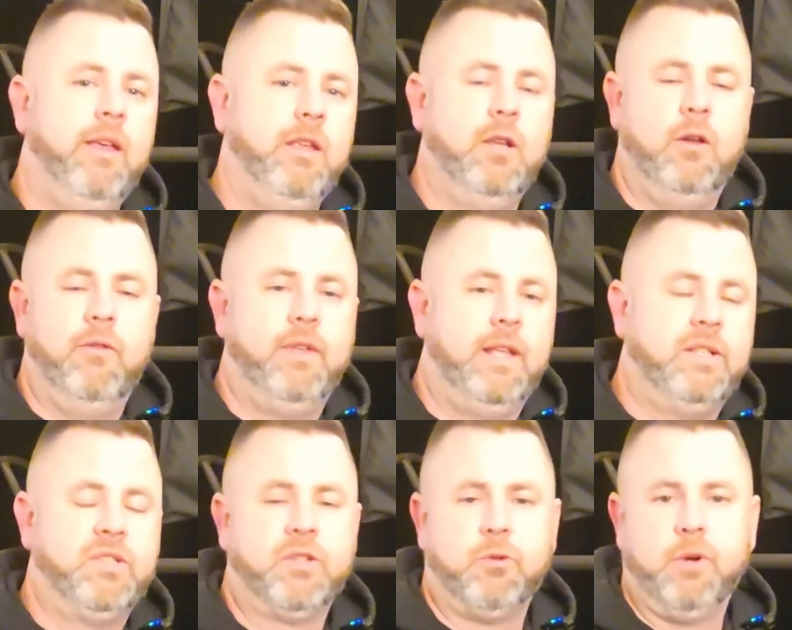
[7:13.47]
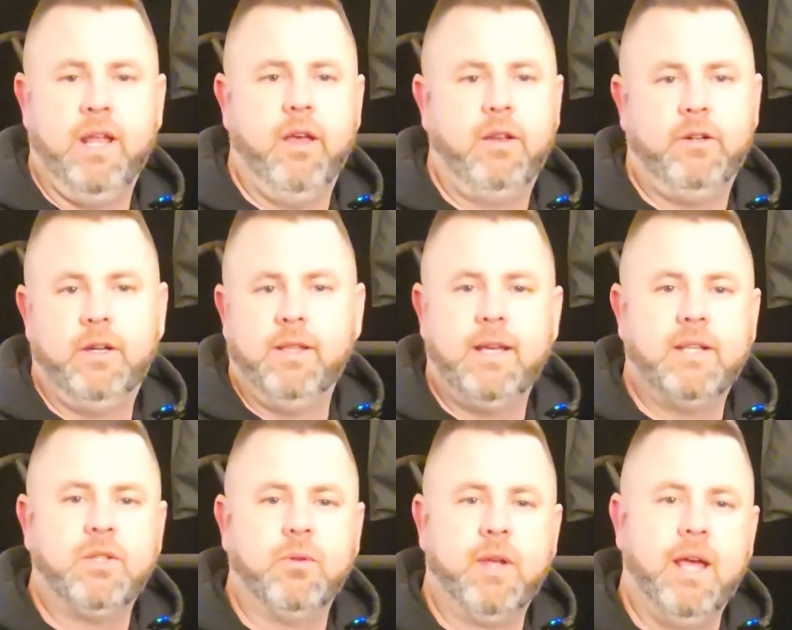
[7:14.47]
You know, if it's 300,
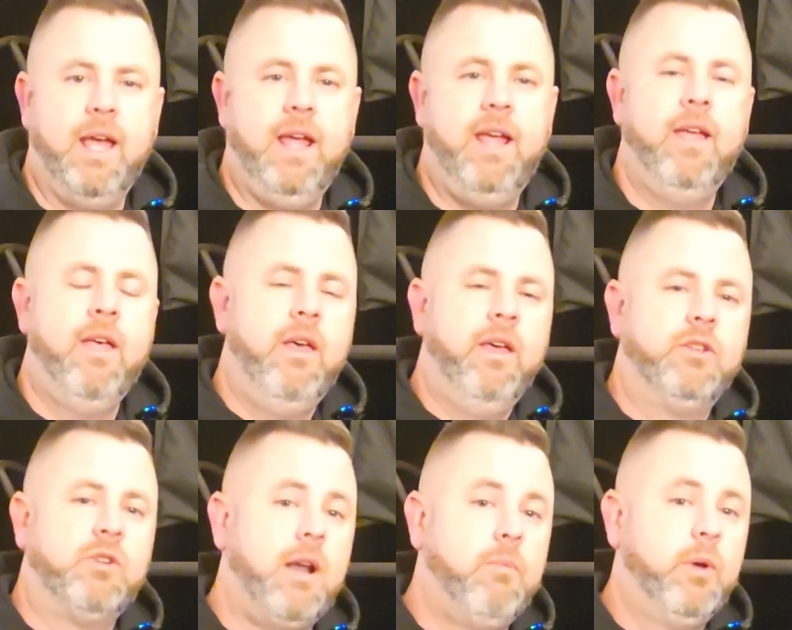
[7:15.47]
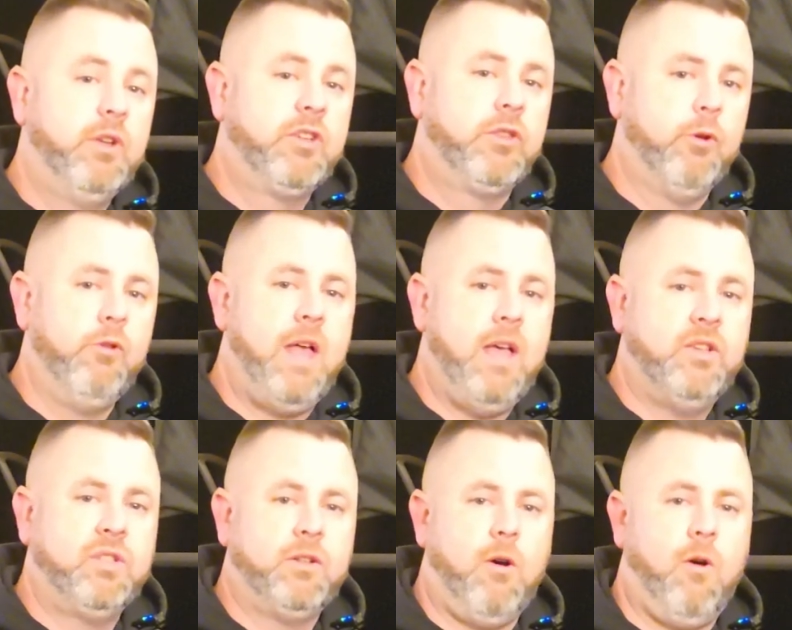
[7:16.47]
that's okay. Try to push through that
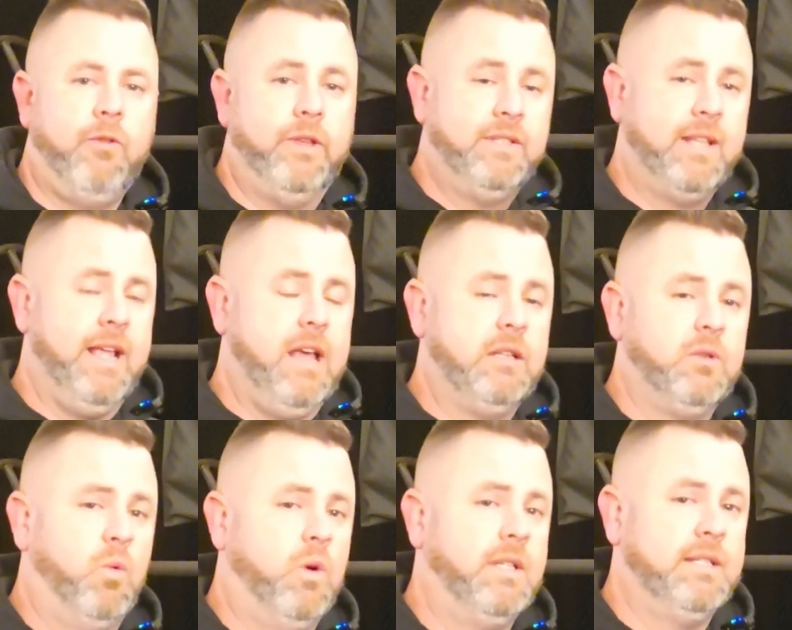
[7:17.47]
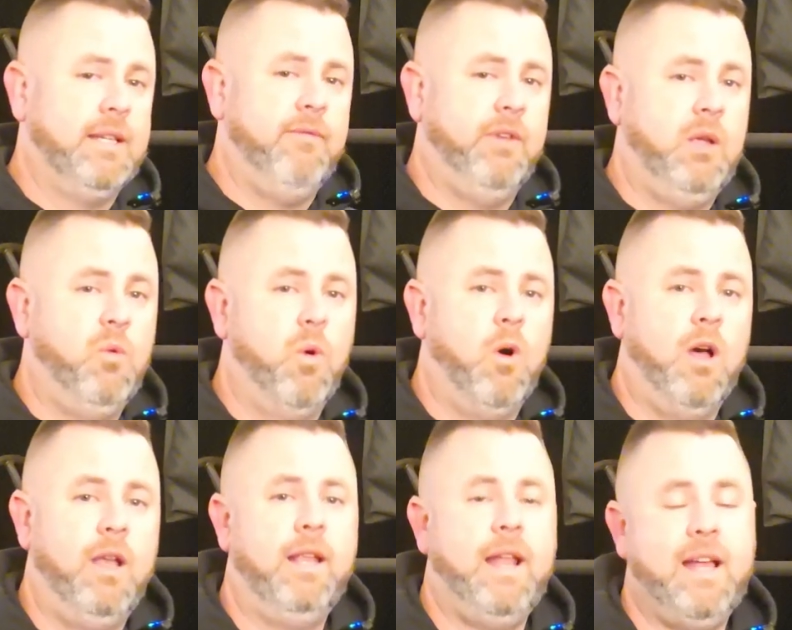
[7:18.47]
stall. This thing got to
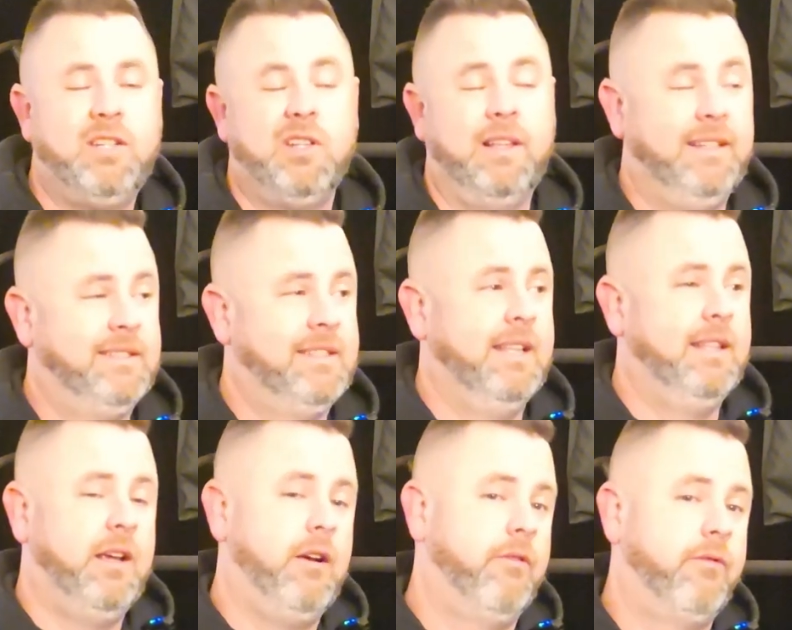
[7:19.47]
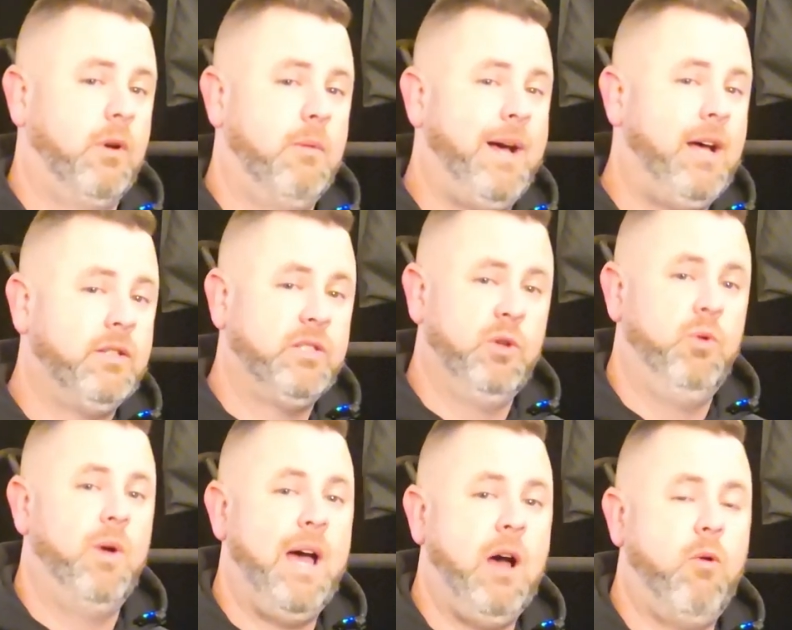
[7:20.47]
171 and actually sat there for about
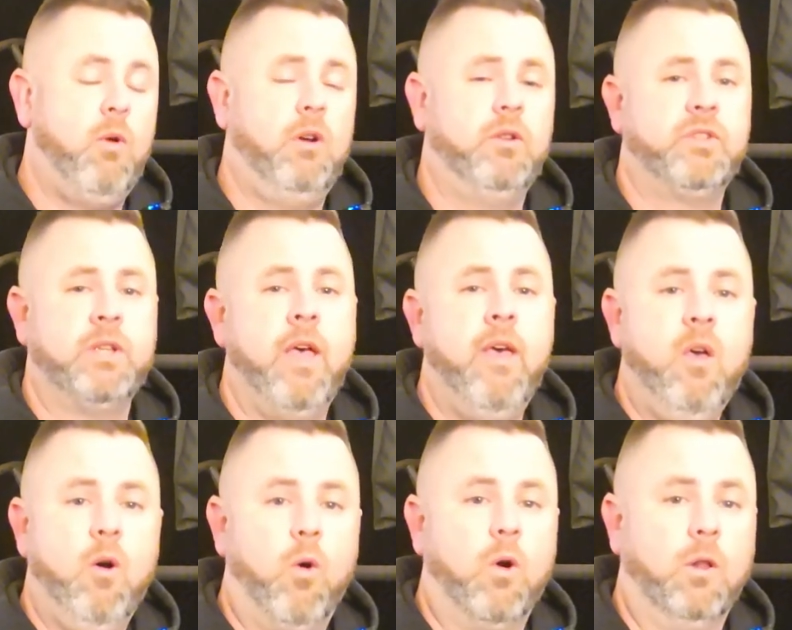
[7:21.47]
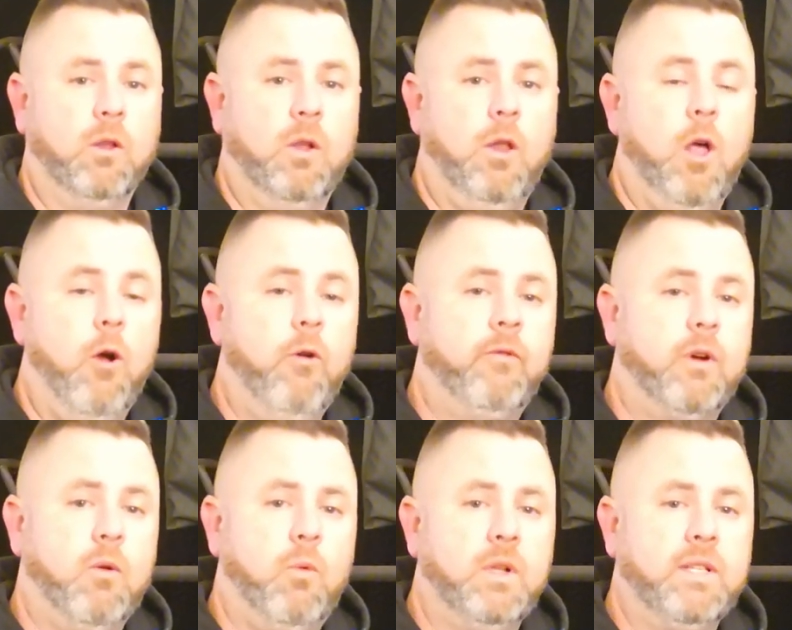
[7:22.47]
2 hours or a little
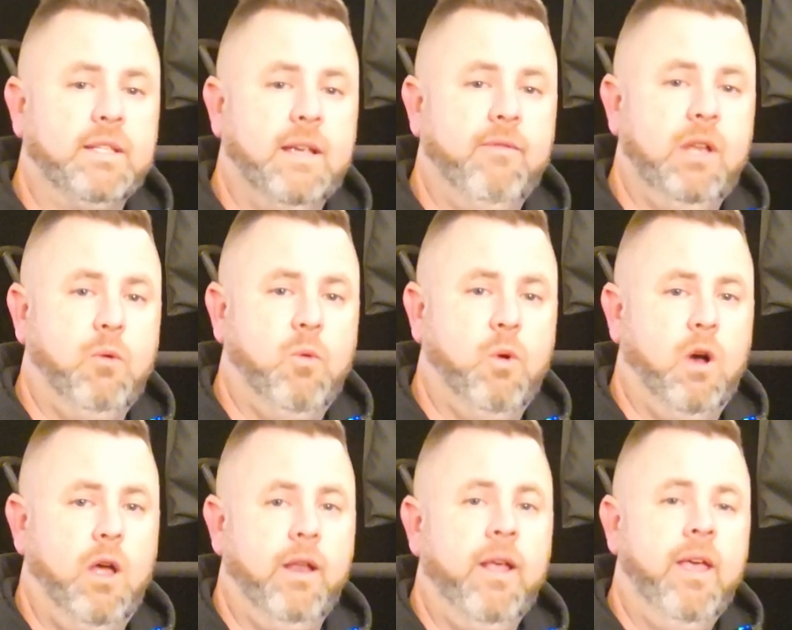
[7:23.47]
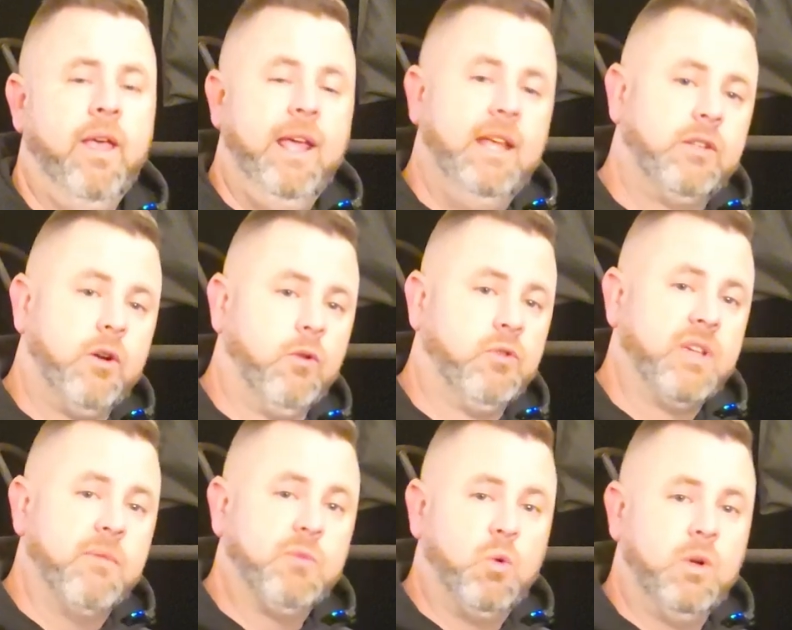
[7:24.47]
over at 171. Internal's
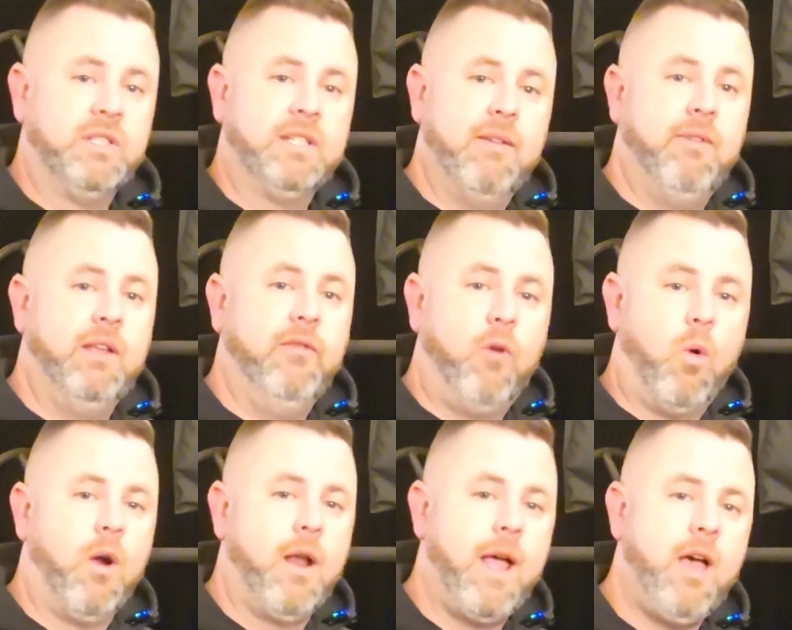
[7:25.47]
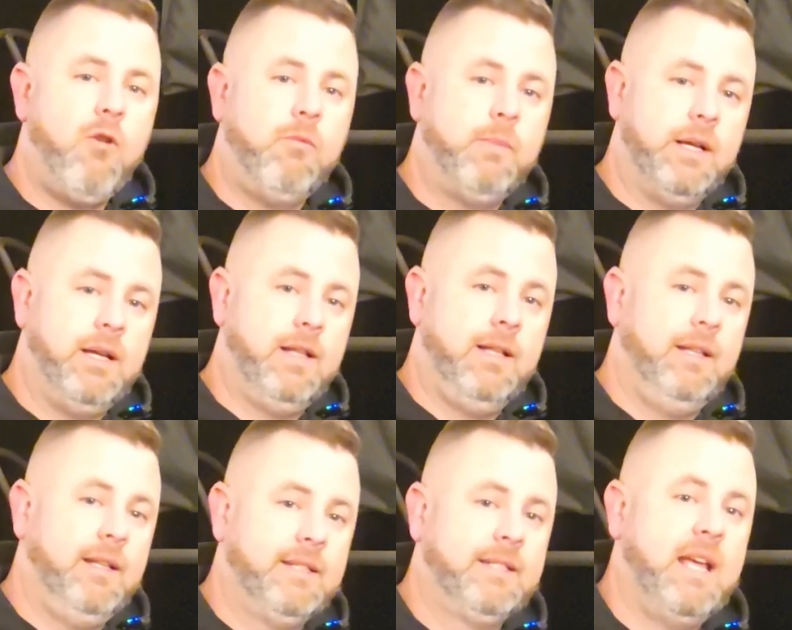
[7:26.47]
up to 174 now, but
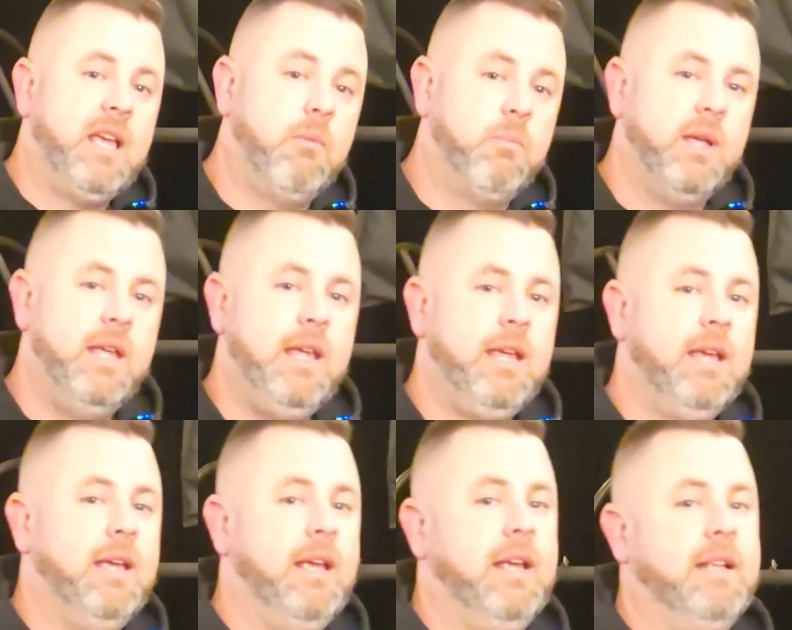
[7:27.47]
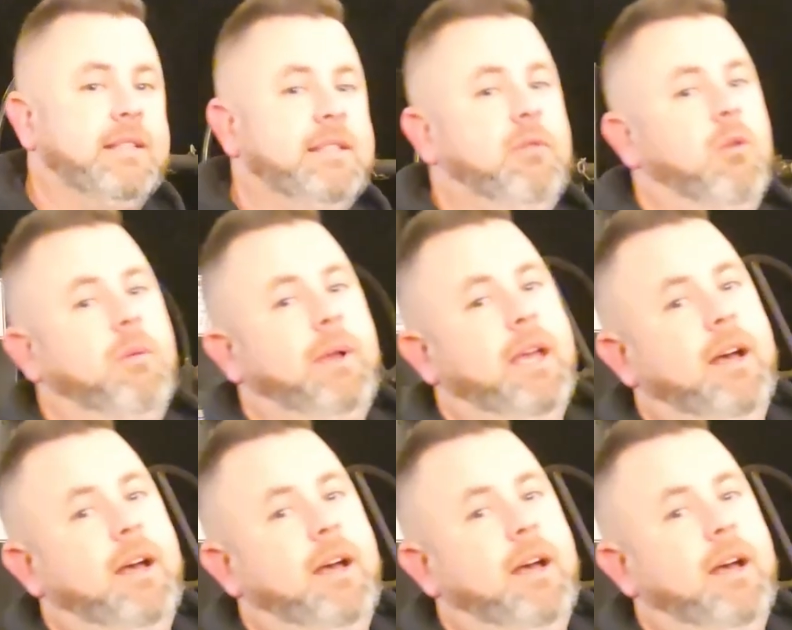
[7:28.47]
let's take a peek and see what we